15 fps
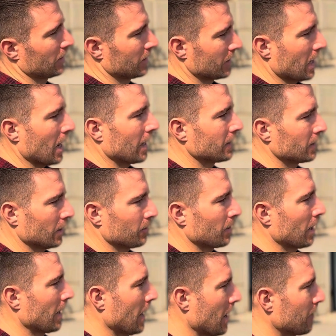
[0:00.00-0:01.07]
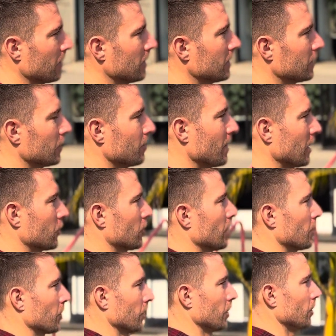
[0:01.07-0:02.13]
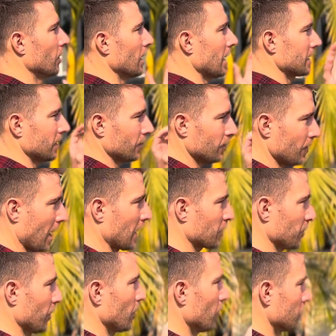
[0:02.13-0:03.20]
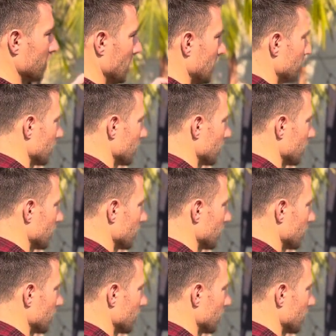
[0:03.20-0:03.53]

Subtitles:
design done by Evan to make sure that we're utilizing factory holes in